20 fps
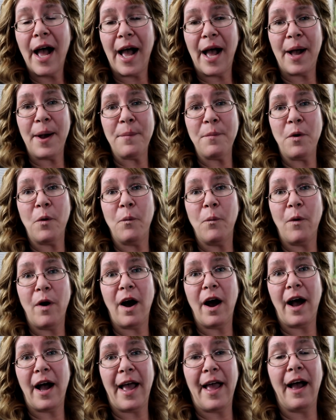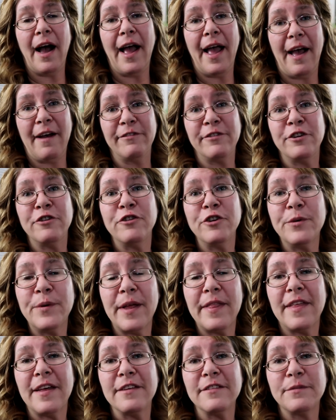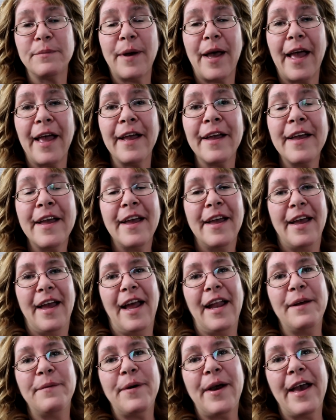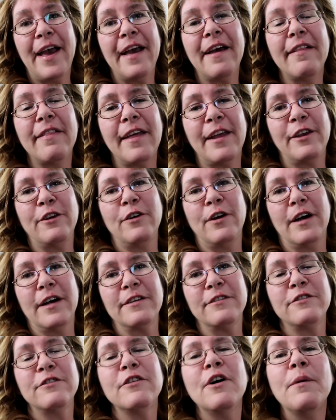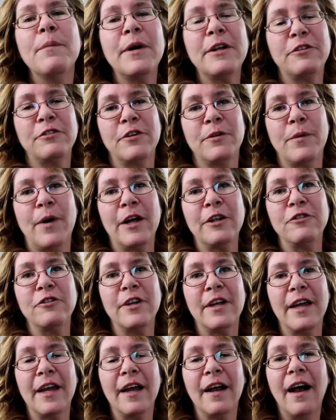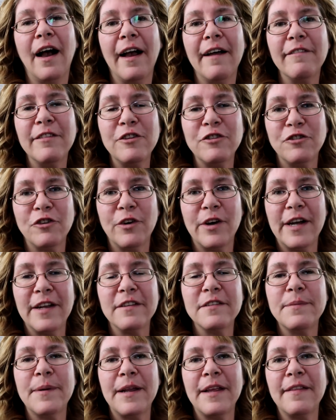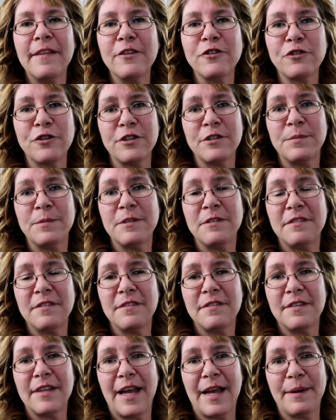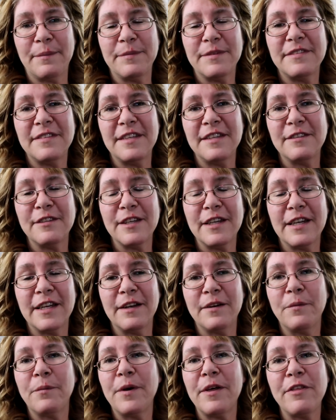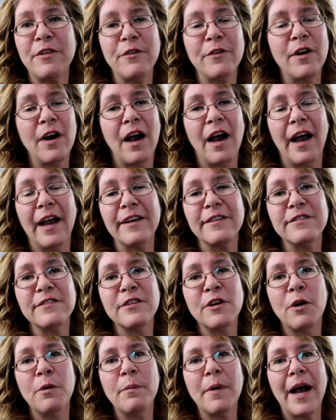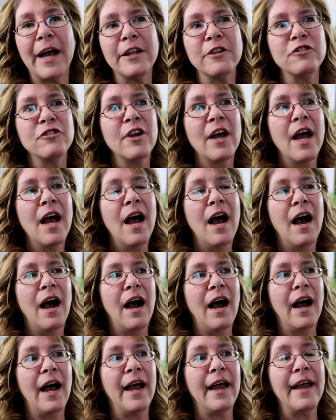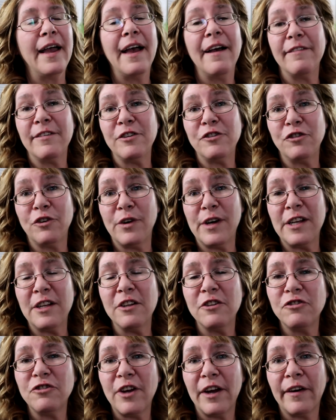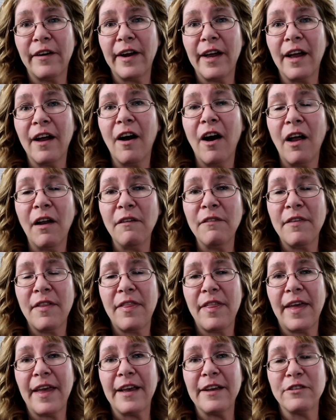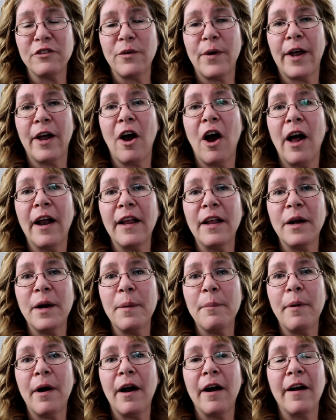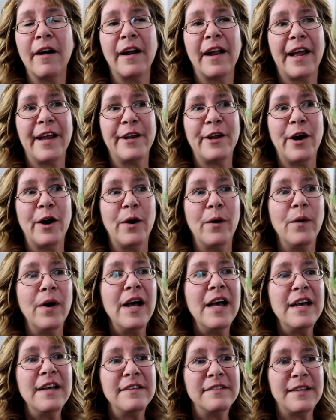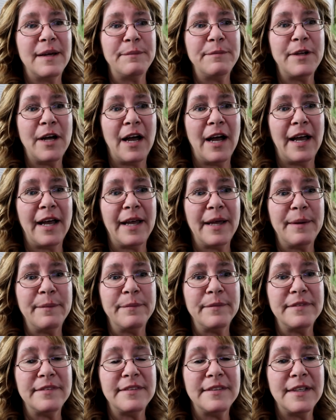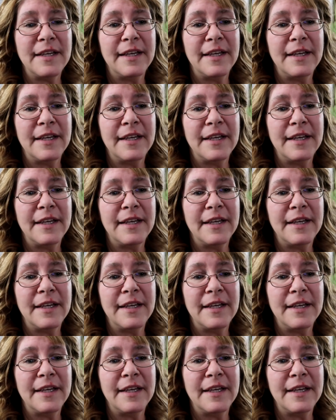um, why I have to do it this way. Anyway, thank you guys so much for watching. I've enjoyed spending this Christmas um, season with you guys so much. I have enjoyed sharing all of the things going on at our barn. I know sometimes